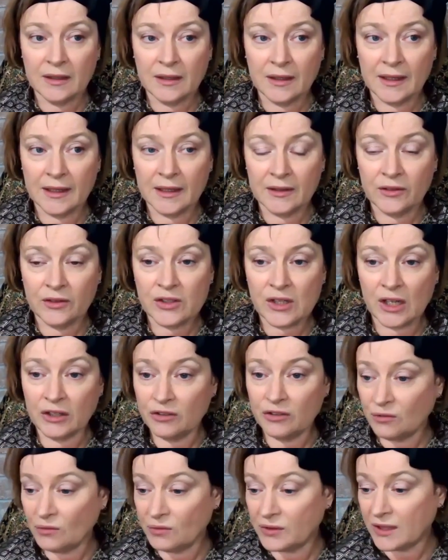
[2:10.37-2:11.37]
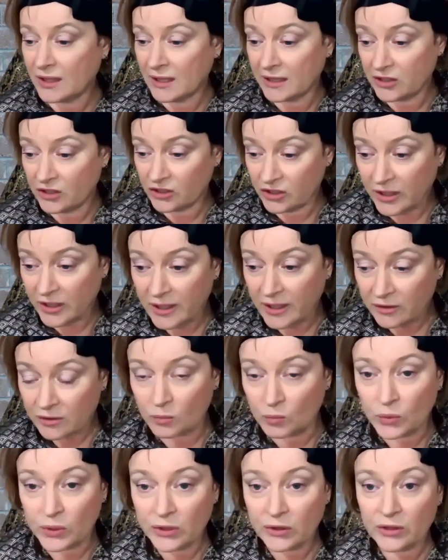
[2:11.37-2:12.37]
and I thought that I'd share
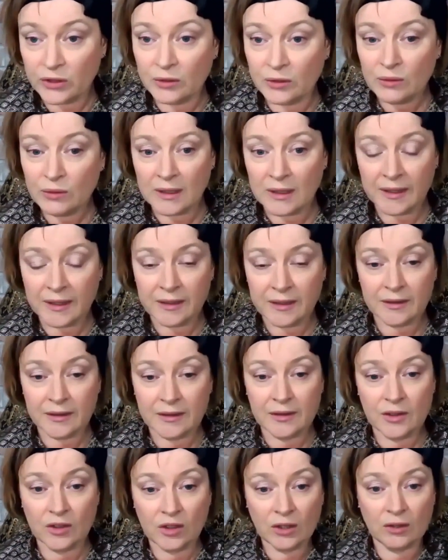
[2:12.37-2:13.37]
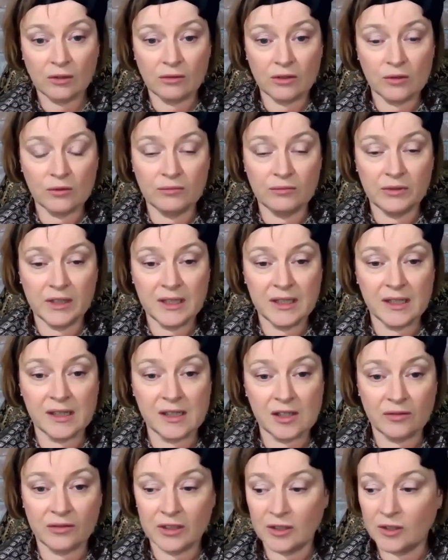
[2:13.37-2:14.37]
them with you. I do readings
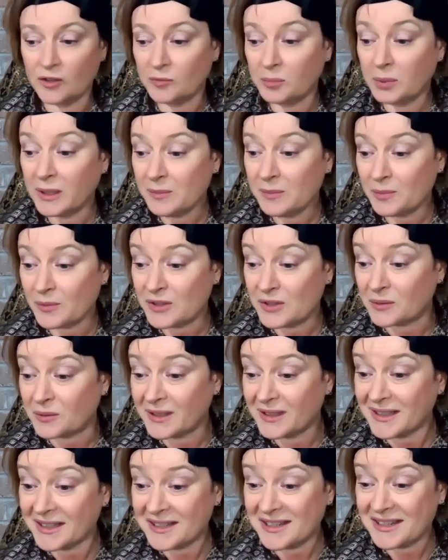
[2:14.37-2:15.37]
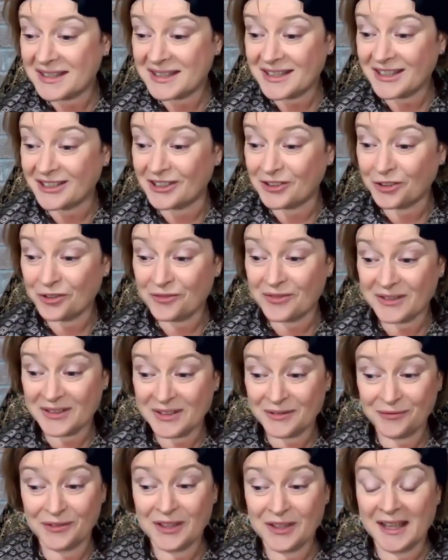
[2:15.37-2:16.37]
of a lot of people, so I get to see a lot
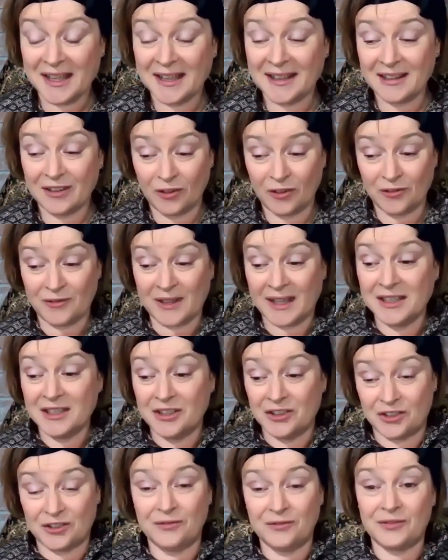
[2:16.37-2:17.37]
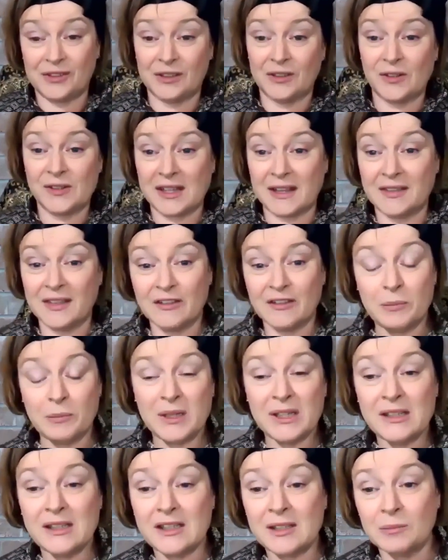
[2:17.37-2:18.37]
of energy fields, and there've
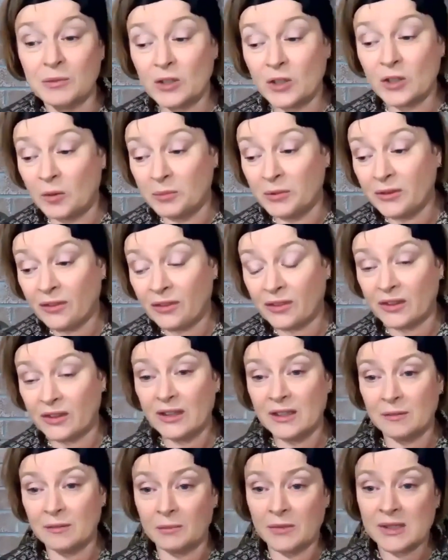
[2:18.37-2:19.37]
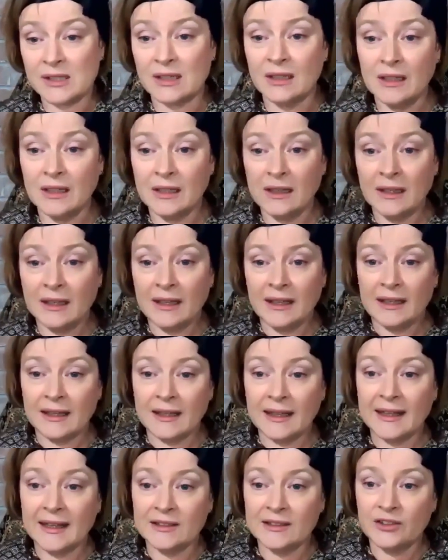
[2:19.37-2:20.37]
been some common themes.
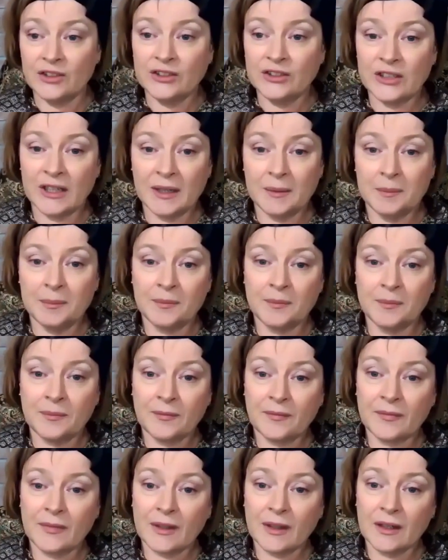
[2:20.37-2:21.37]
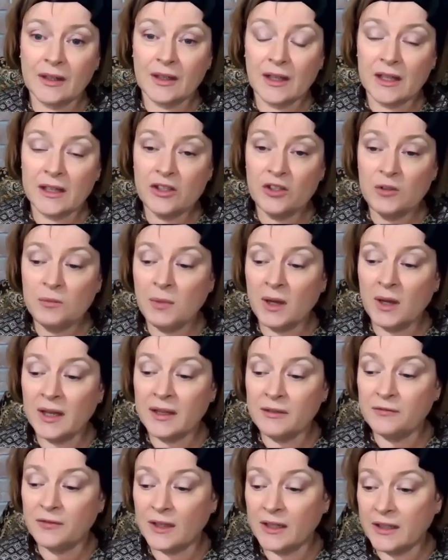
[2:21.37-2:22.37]
And you
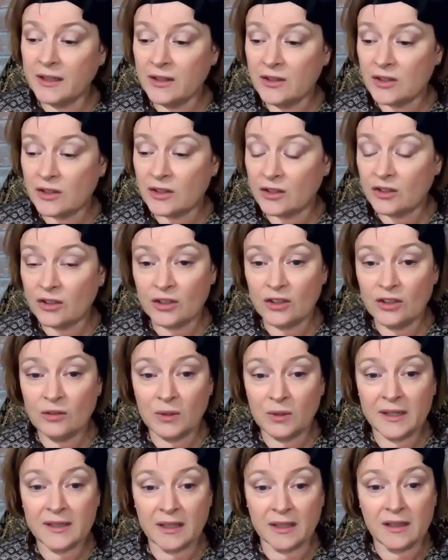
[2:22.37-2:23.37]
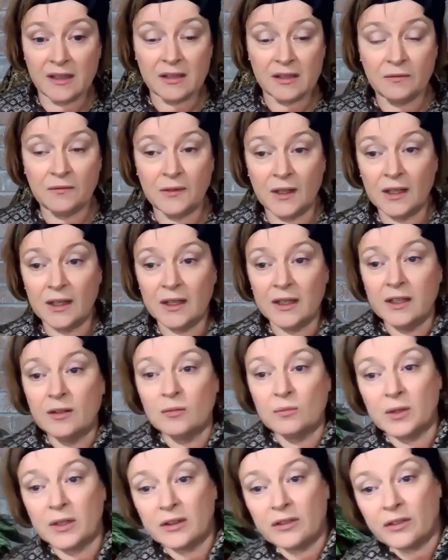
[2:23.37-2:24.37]
might find that you identify
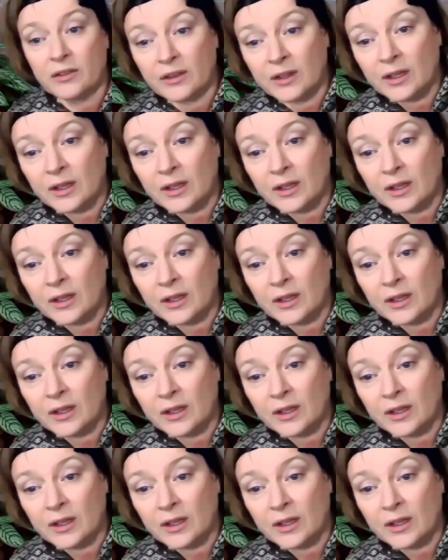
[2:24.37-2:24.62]
with